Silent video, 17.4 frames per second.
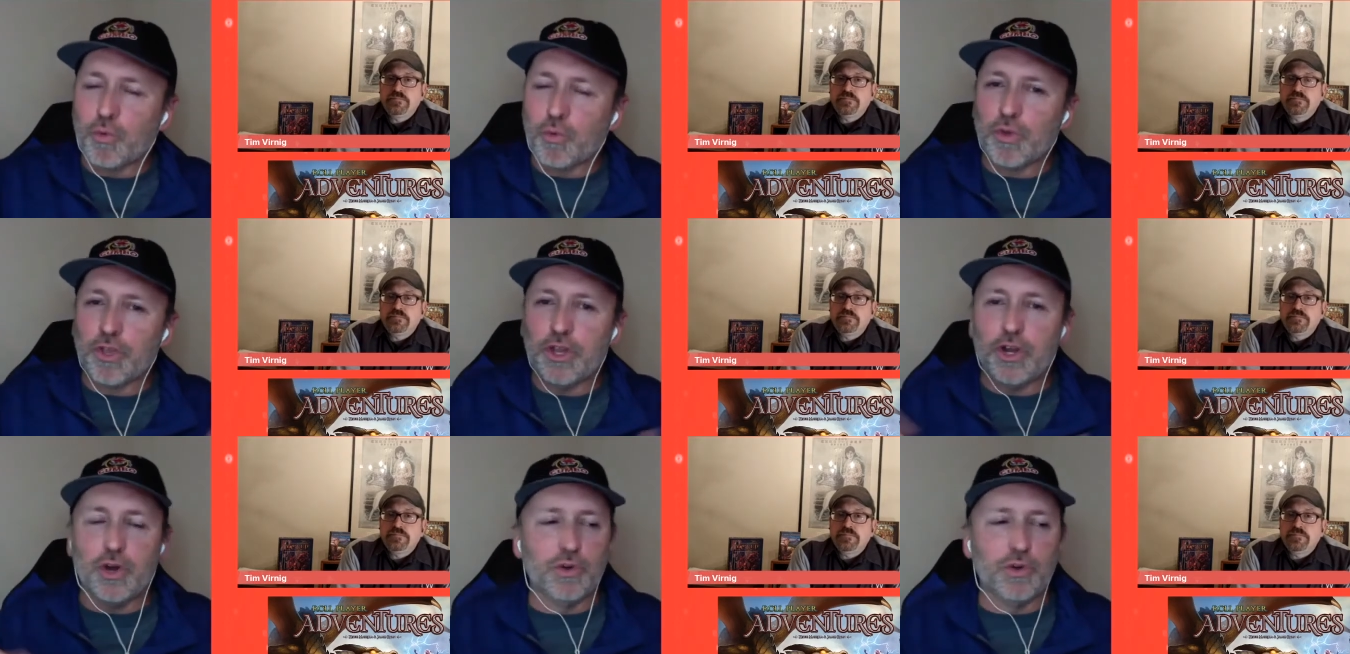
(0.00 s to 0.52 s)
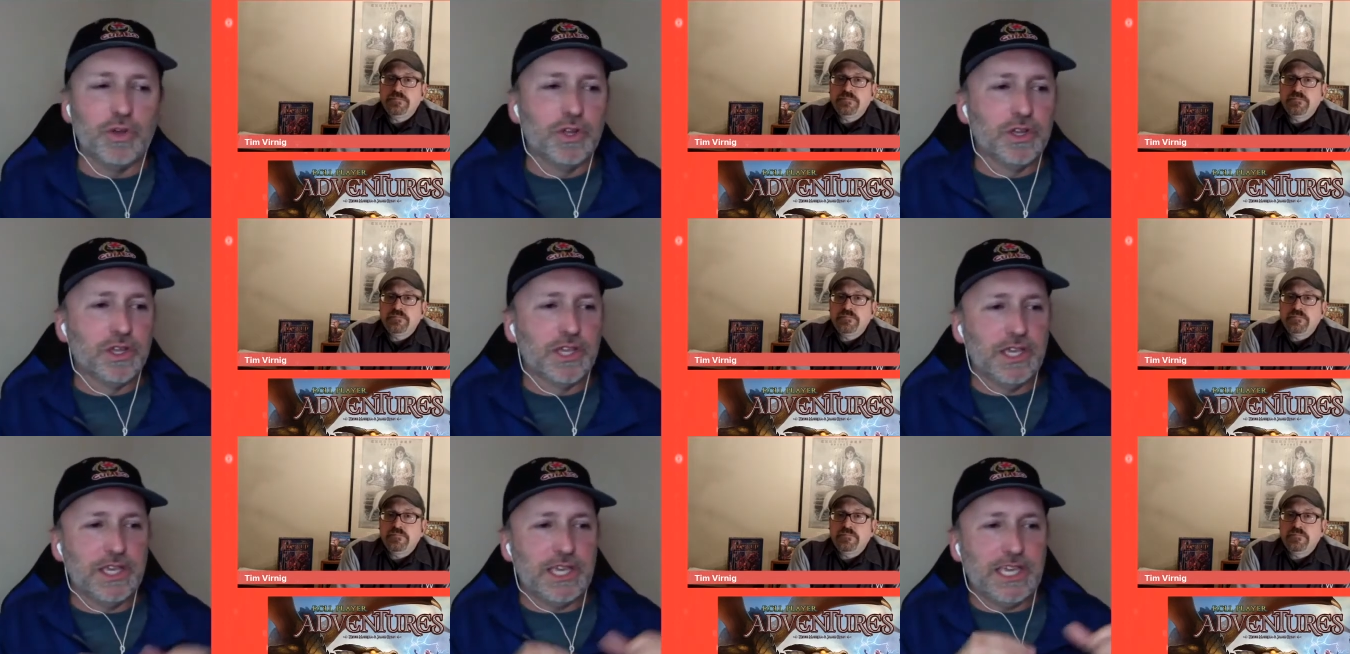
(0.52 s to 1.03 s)
Speaker 1: you know,
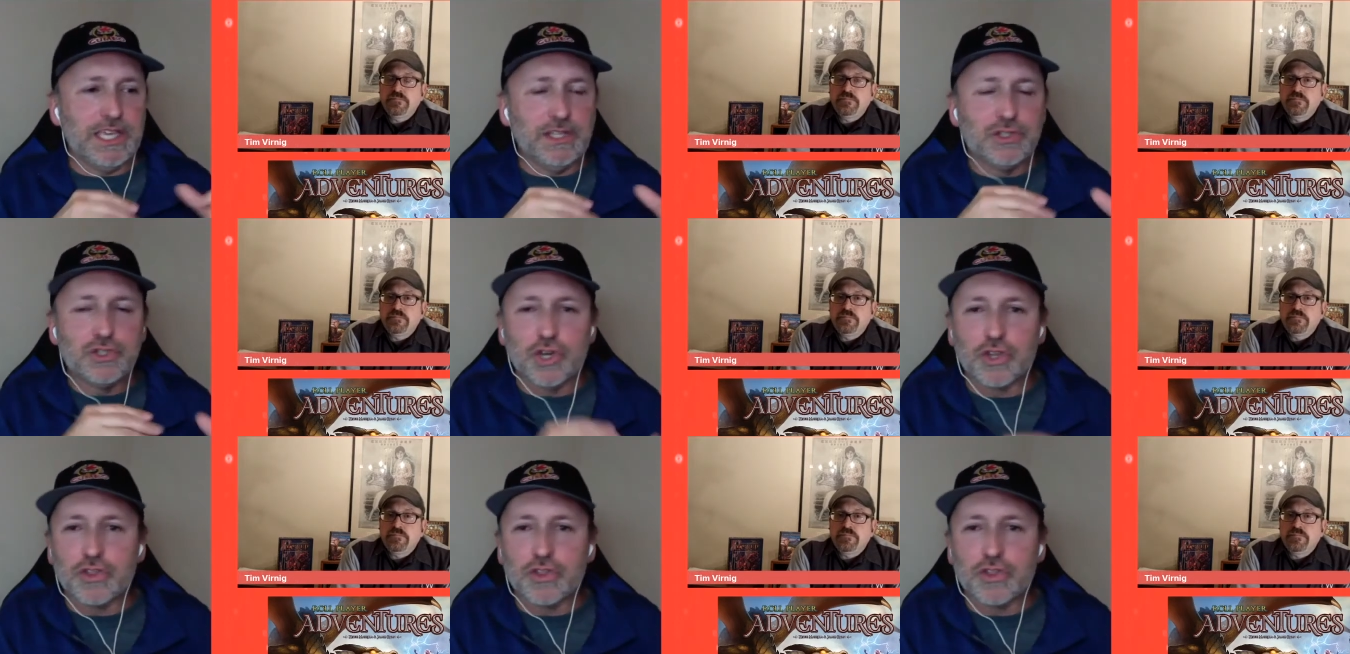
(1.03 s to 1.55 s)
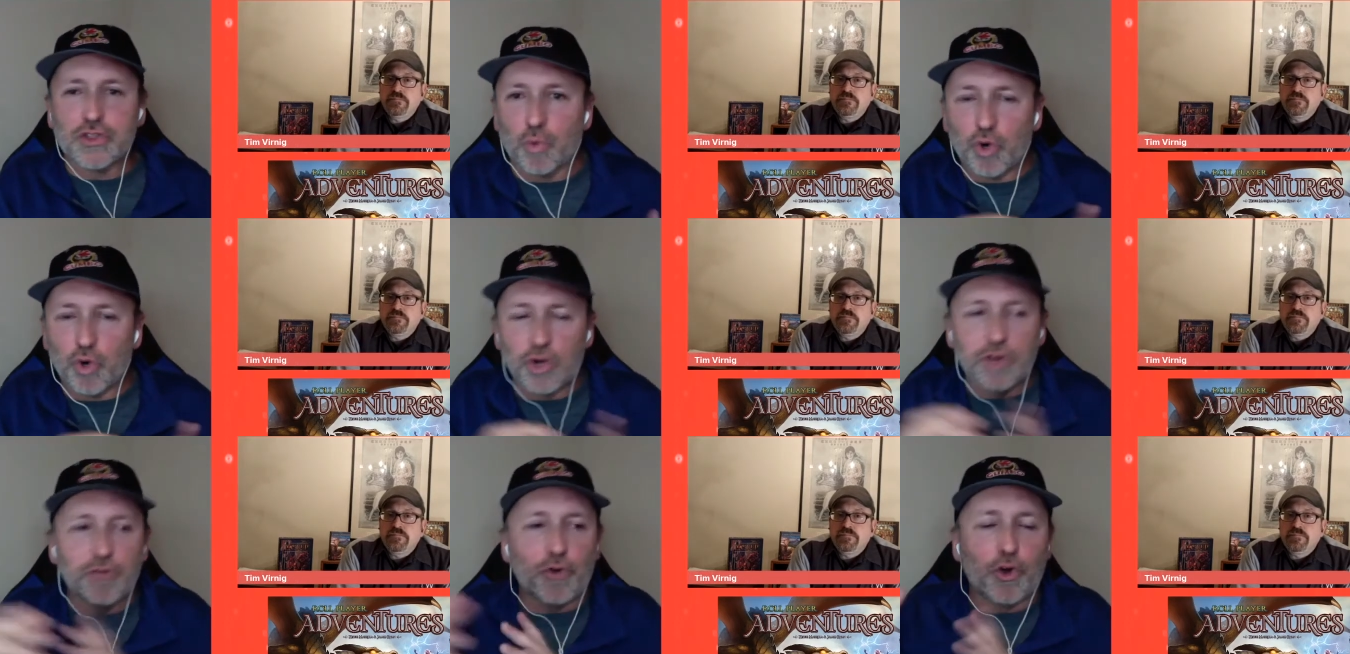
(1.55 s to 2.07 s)
he, he took the
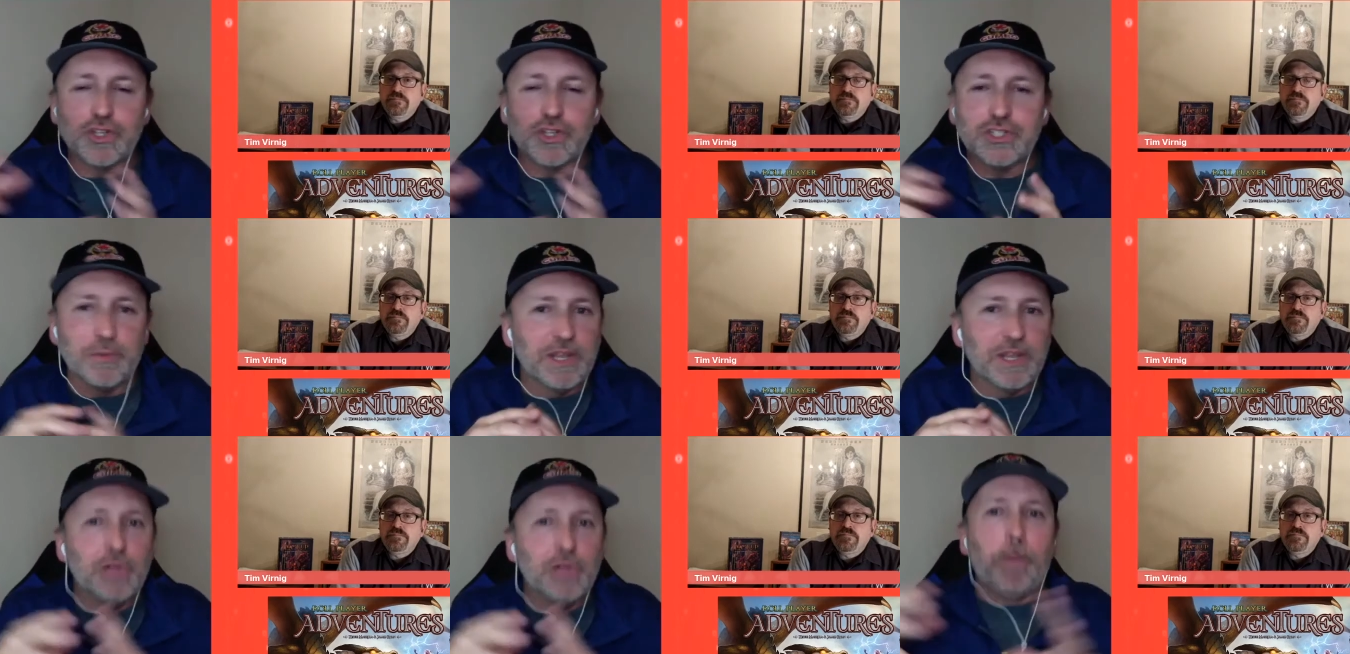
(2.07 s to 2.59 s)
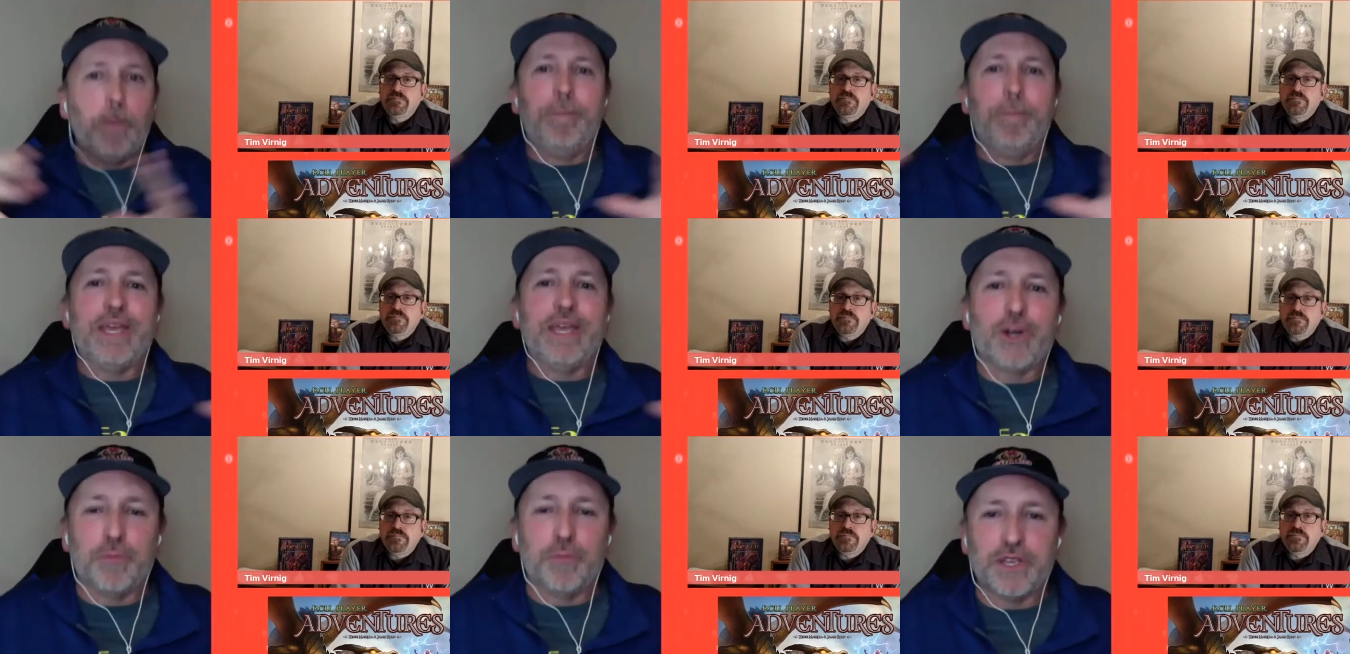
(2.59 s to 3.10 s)
world of Rsium a little
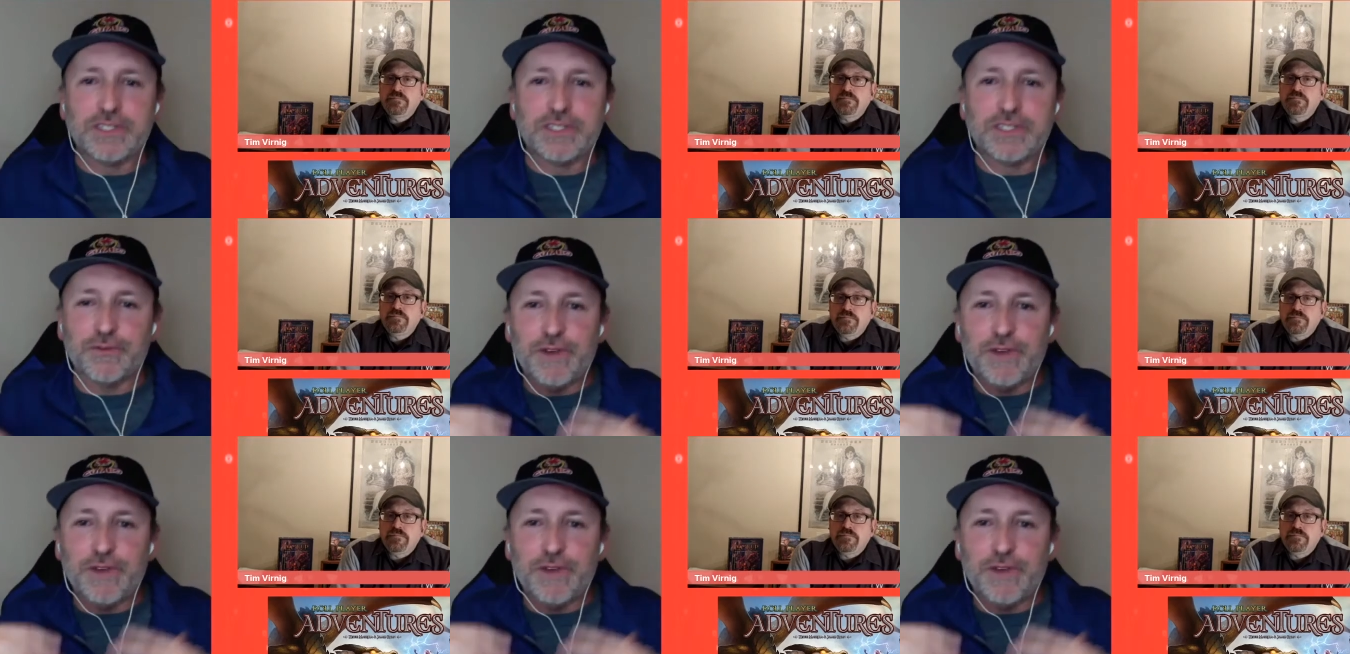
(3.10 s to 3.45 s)
bigger because it